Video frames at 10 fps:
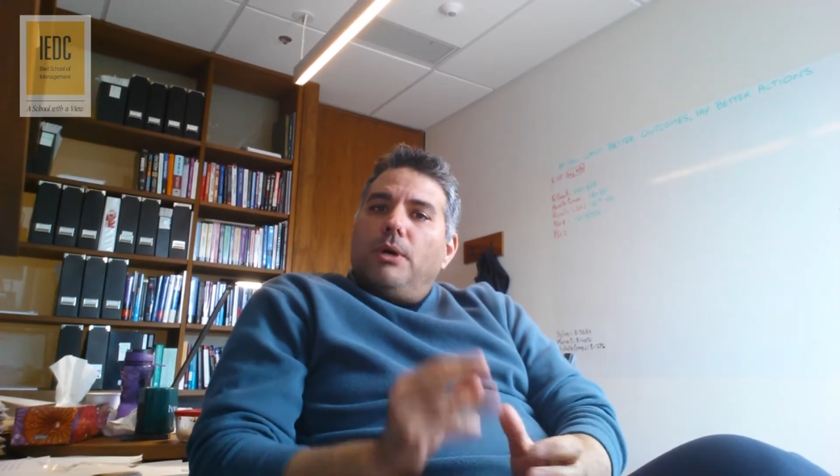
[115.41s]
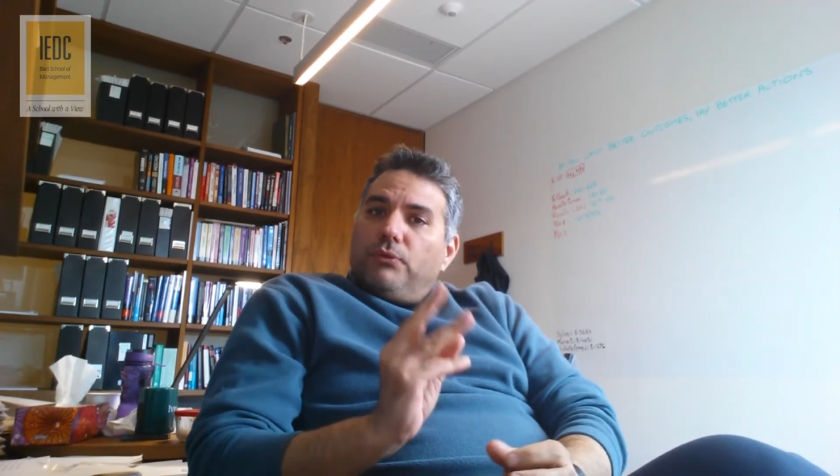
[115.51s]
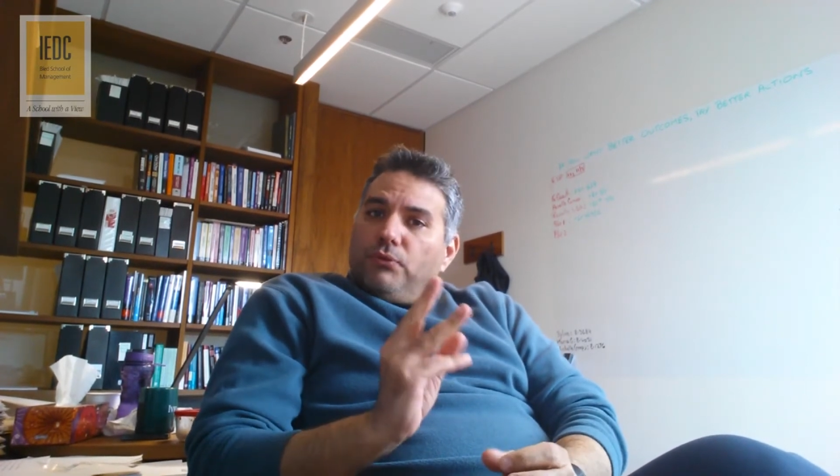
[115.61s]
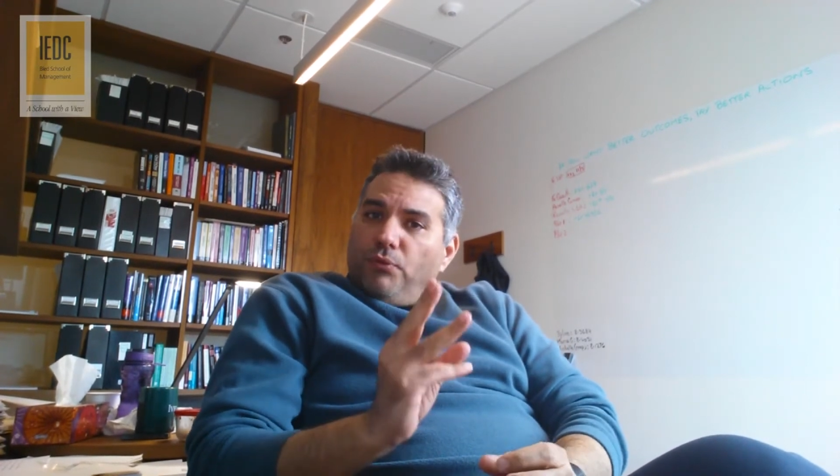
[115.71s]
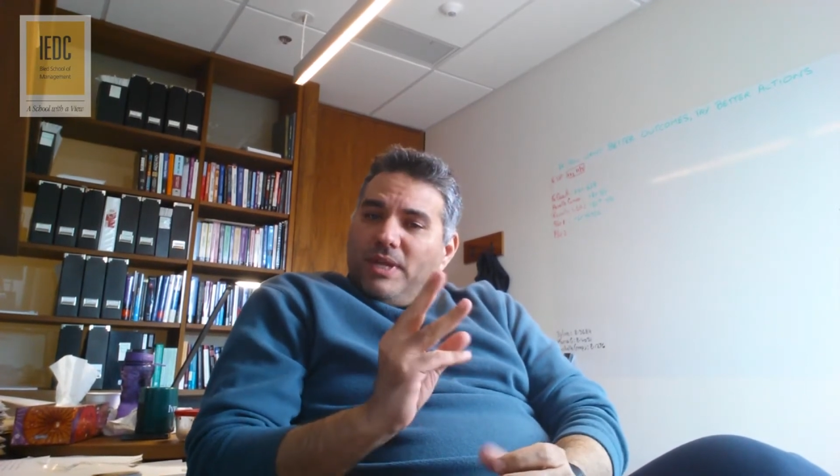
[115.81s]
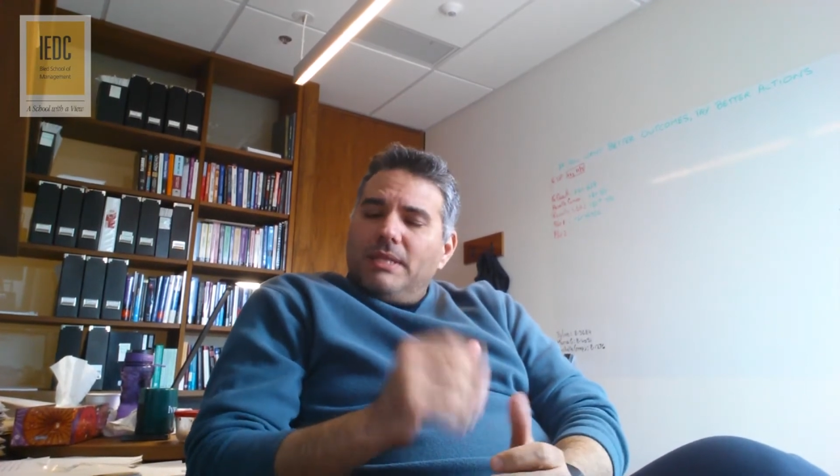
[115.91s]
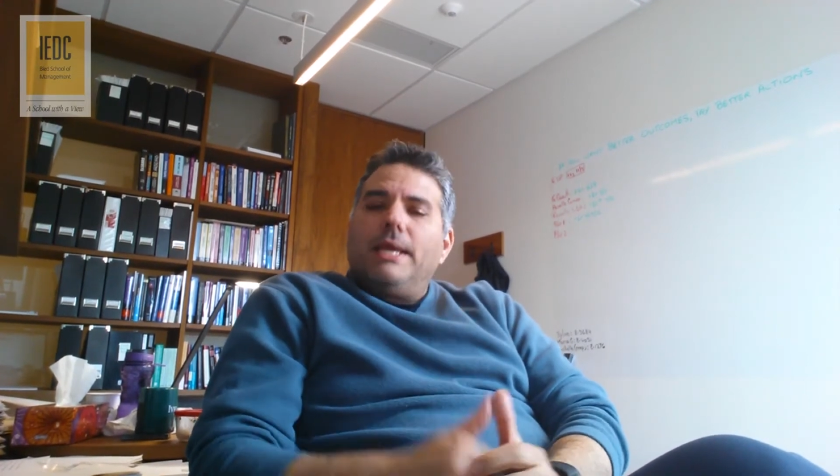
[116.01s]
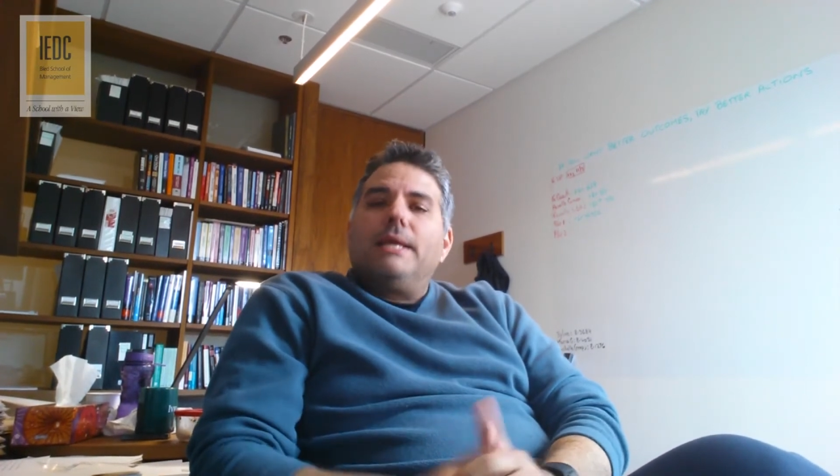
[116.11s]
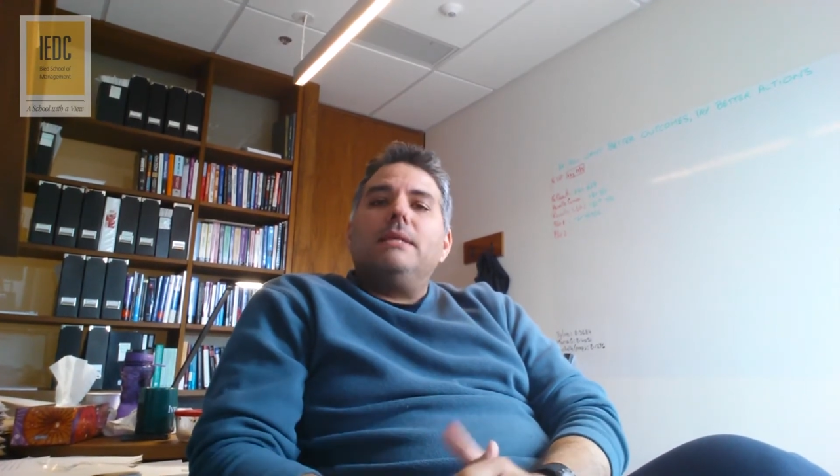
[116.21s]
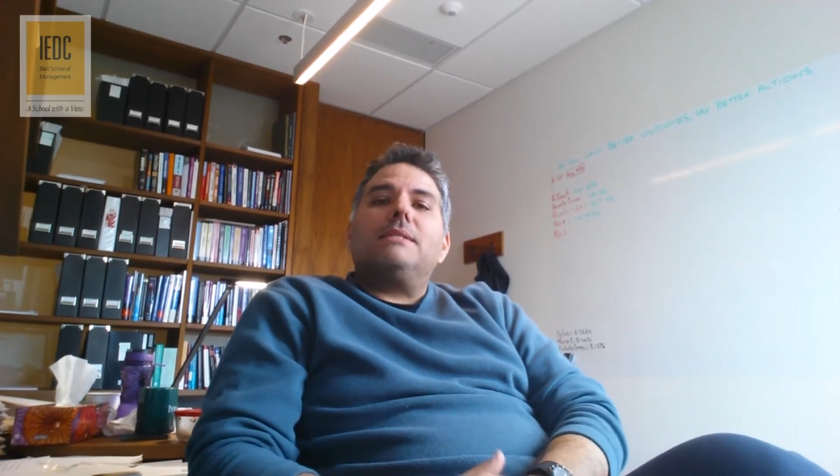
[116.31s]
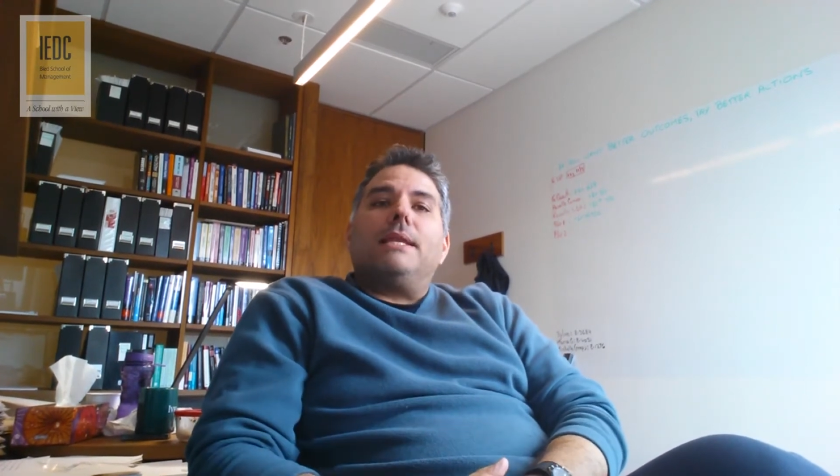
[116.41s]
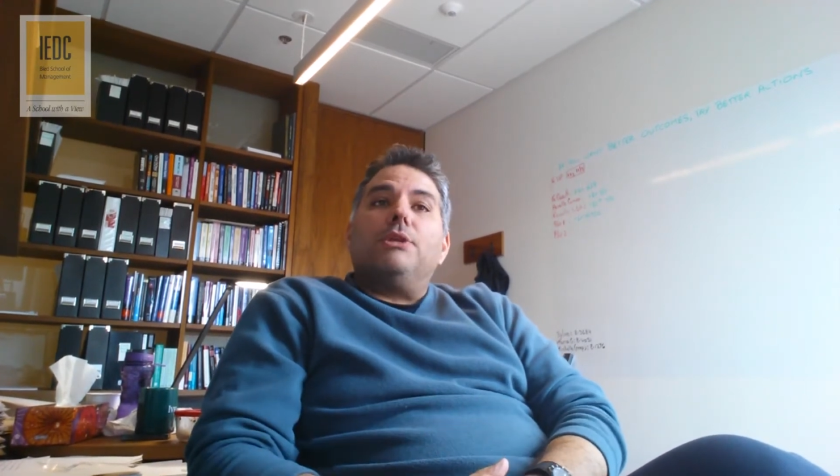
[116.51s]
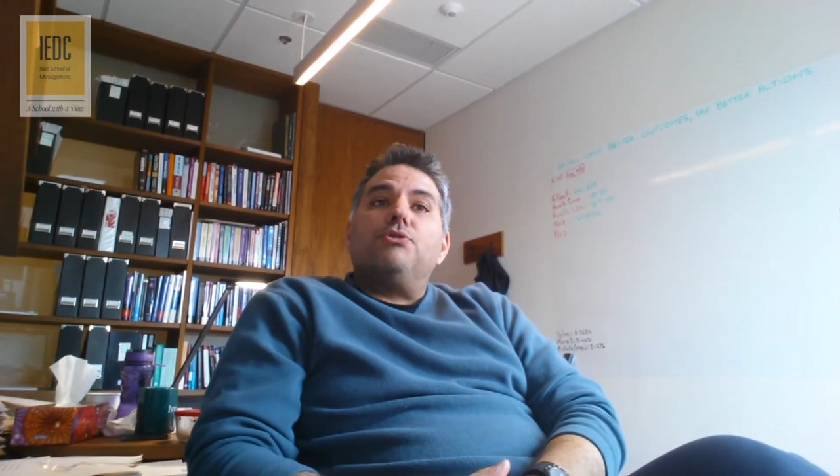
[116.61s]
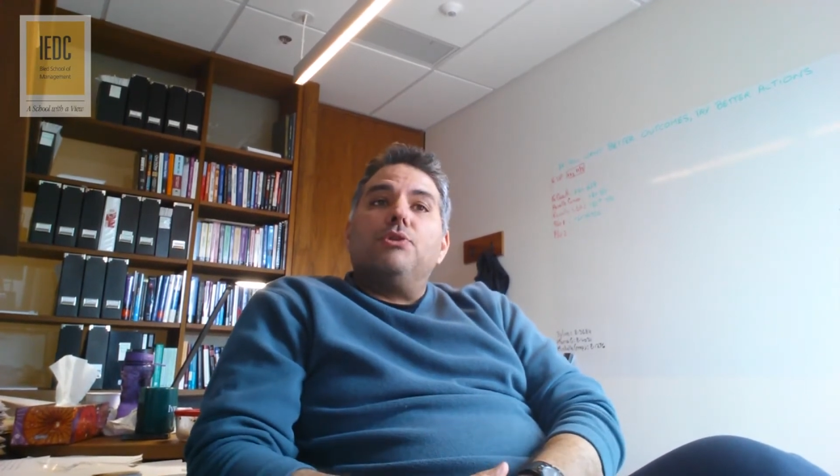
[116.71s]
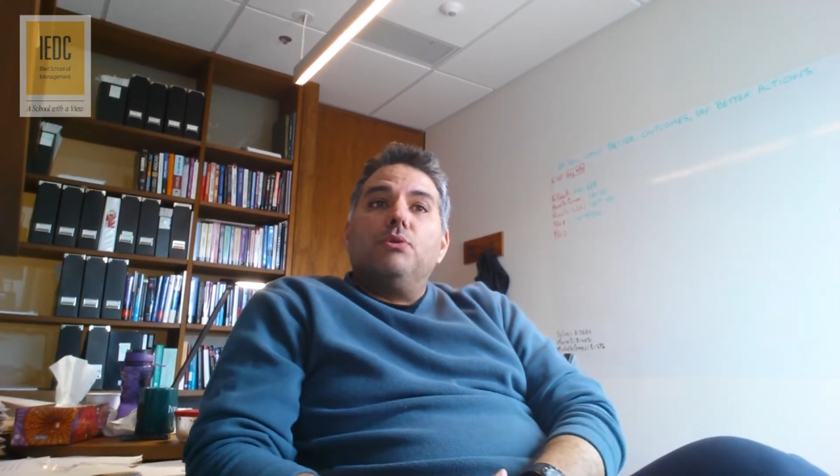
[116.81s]
about 3 things
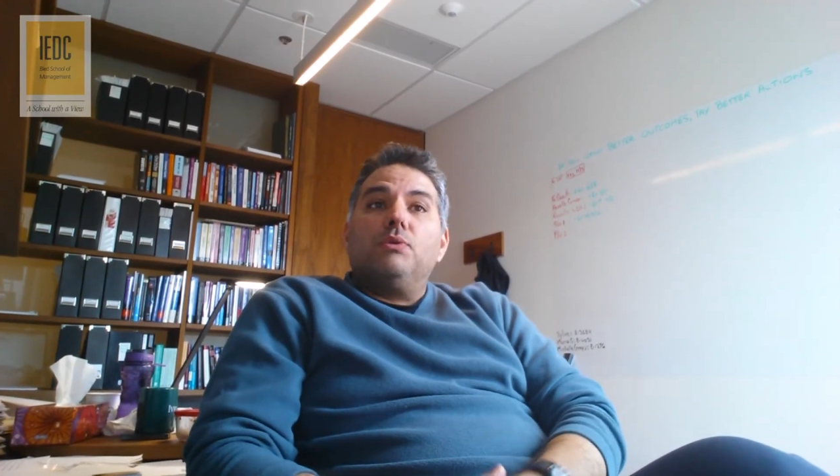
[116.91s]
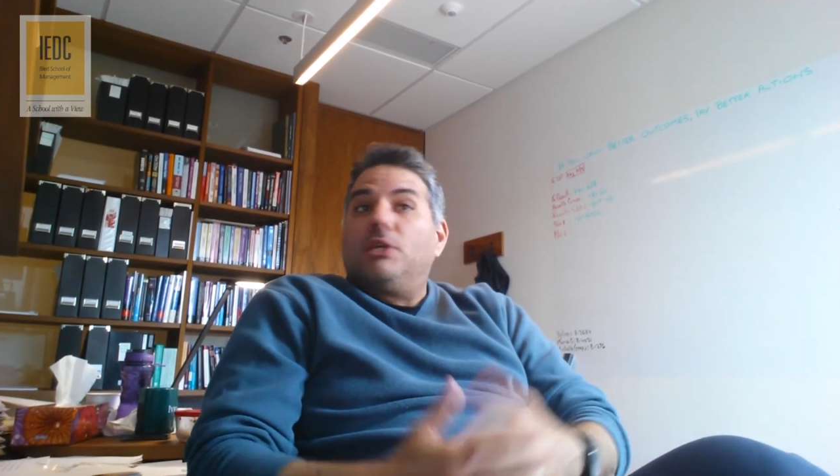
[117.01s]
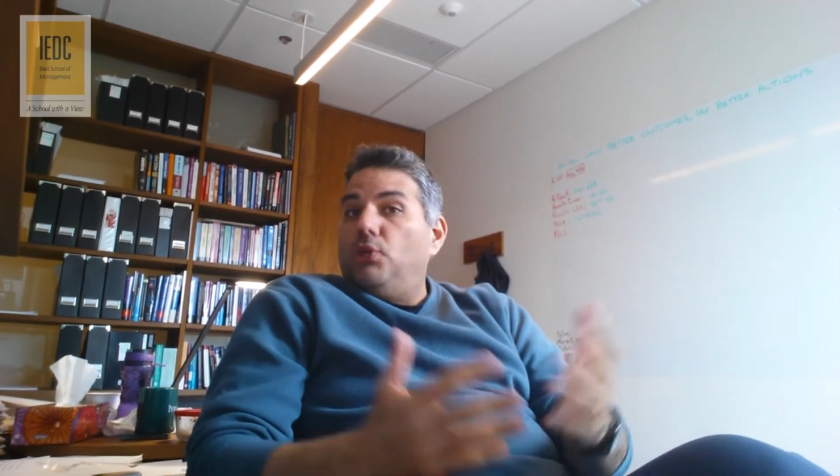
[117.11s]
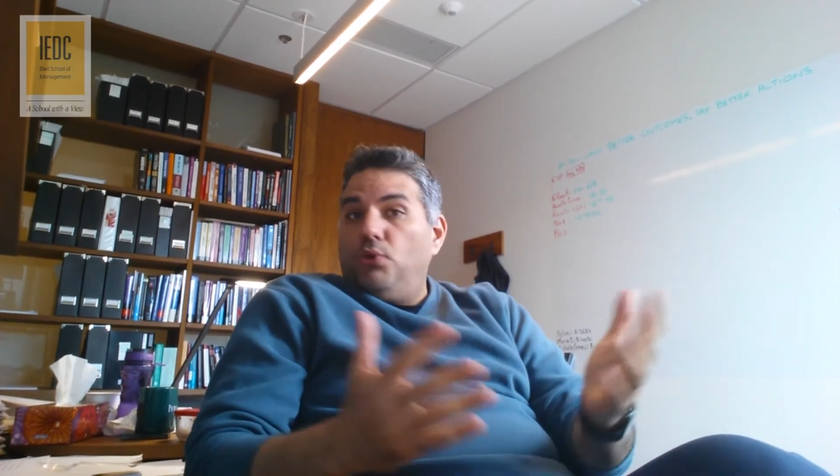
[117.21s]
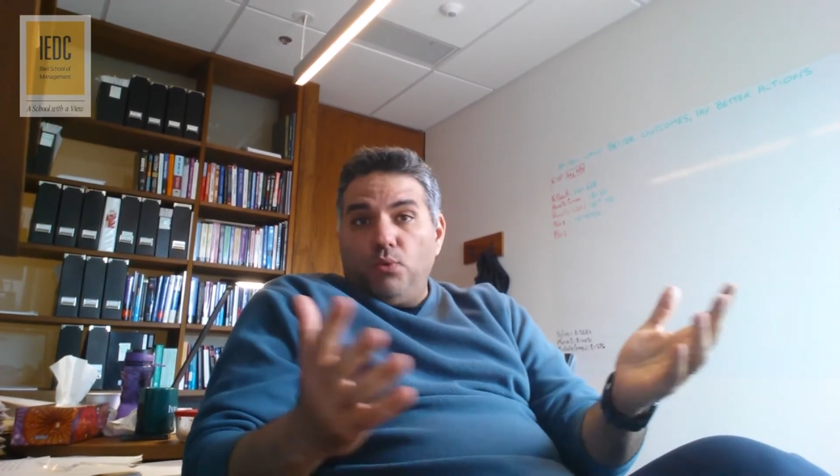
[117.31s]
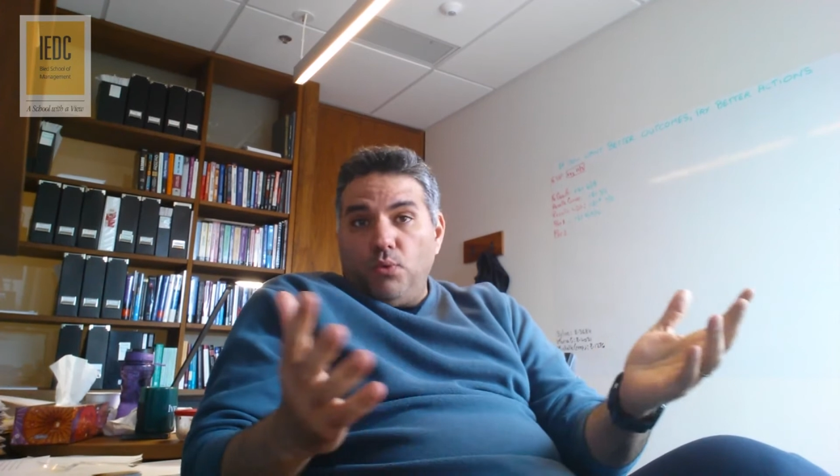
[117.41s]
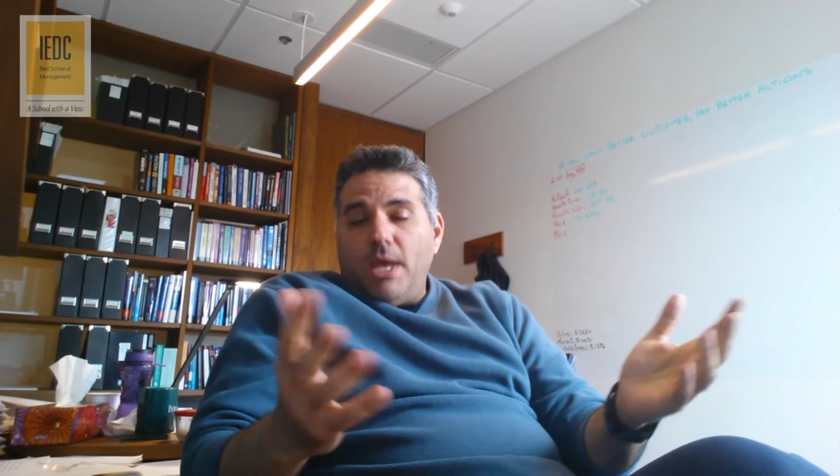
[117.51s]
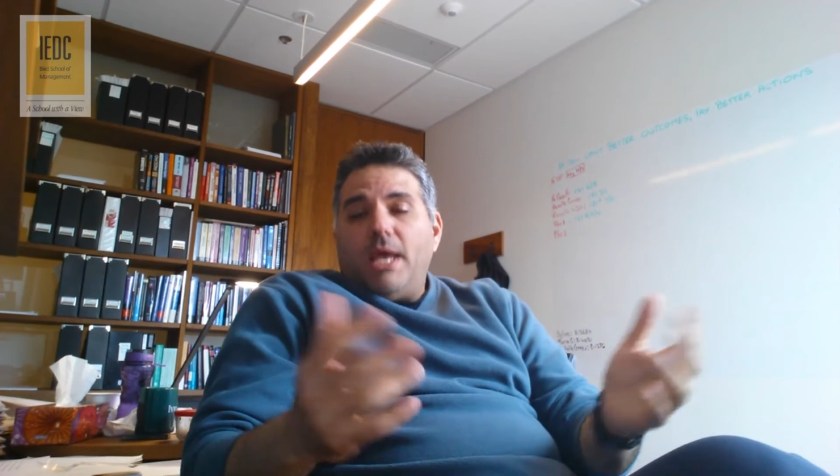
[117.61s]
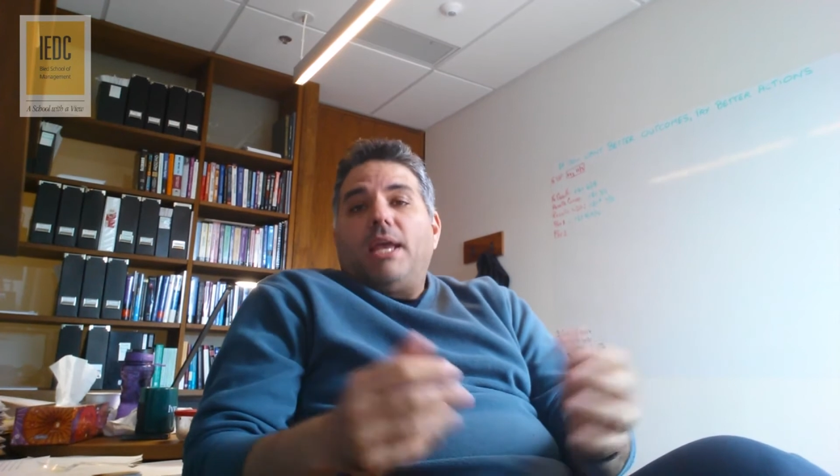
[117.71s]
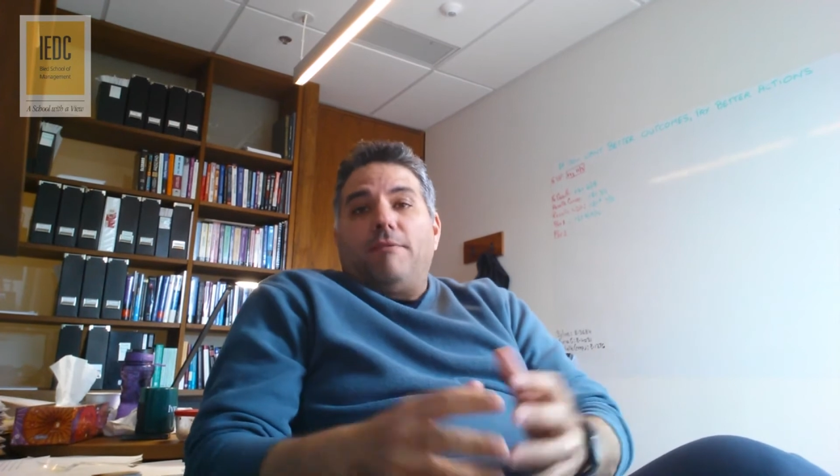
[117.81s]
and introducing you,